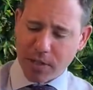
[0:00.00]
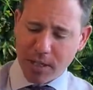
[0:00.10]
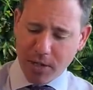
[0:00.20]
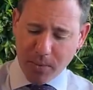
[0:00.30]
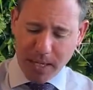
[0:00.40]

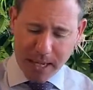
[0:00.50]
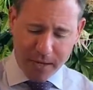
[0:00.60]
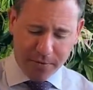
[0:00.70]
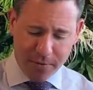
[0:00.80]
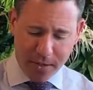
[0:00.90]
Here we
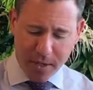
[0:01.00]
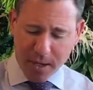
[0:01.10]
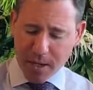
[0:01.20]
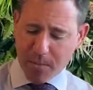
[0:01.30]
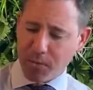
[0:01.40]
have
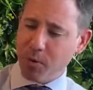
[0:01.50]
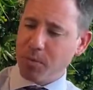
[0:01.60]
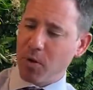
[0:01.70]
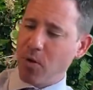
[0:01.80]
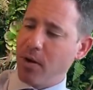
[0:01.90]
a
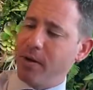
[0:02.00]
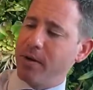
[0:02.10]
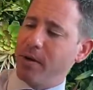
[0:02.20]
broomcorn.